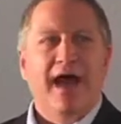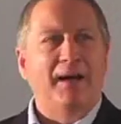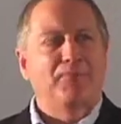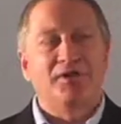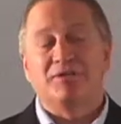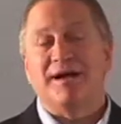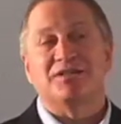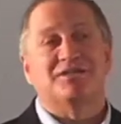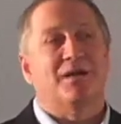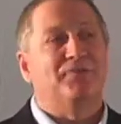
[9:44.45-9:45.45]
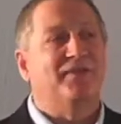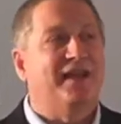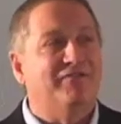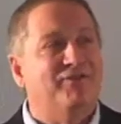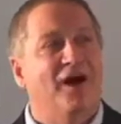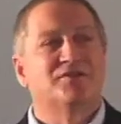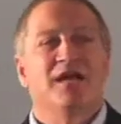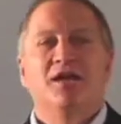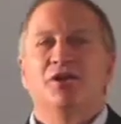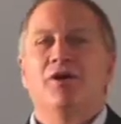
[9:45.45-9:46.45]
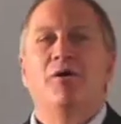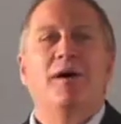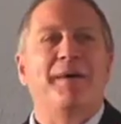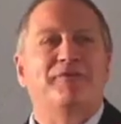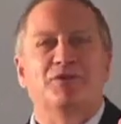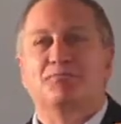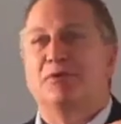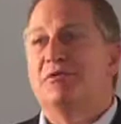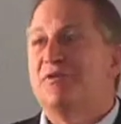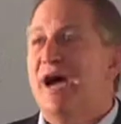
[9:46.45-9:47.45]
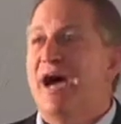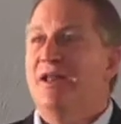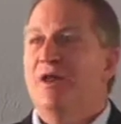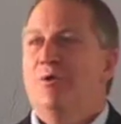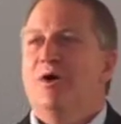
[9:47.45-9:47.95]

I preach about something that involves, you know, about the Spirit of God,